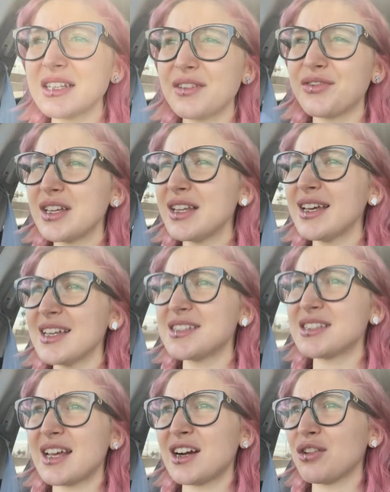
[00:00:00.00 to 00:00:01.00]
I feel like
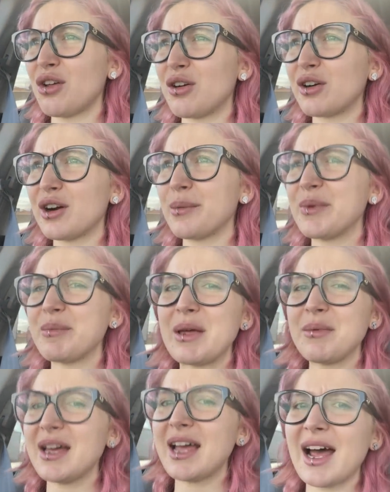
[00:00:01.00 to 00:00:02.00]
it's there longer. But
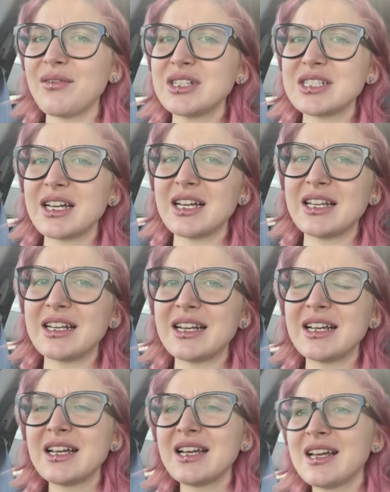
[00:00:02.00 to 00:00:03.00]
maybe I haven't
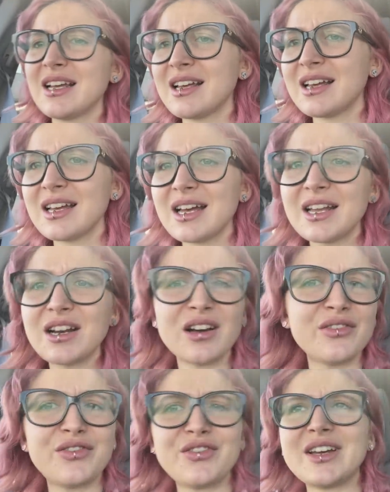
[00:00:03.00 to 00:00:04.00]
done
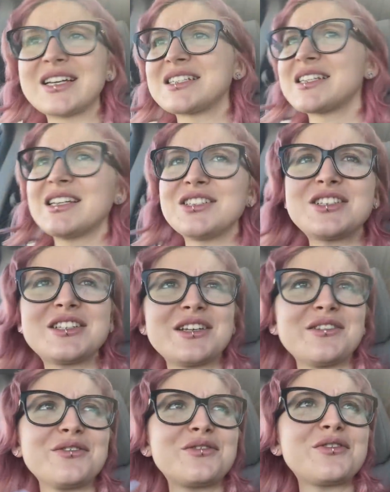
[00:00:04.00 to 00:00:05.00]
enough
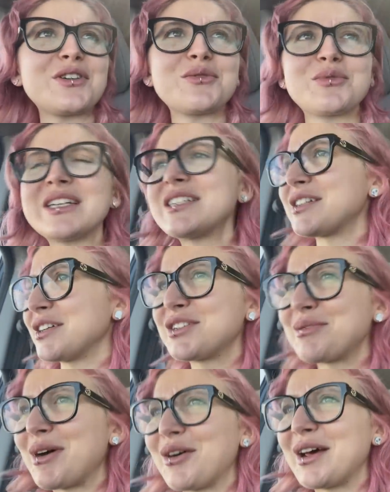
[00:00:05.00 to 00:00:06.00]
extensive research
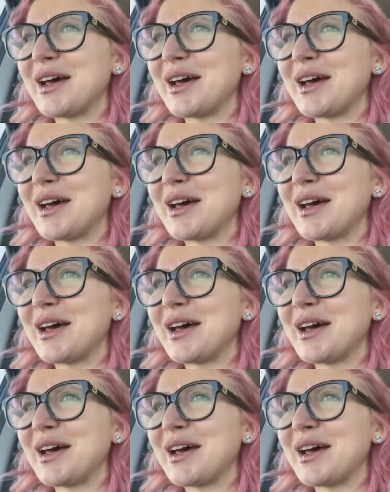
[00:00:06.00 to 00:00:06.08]
about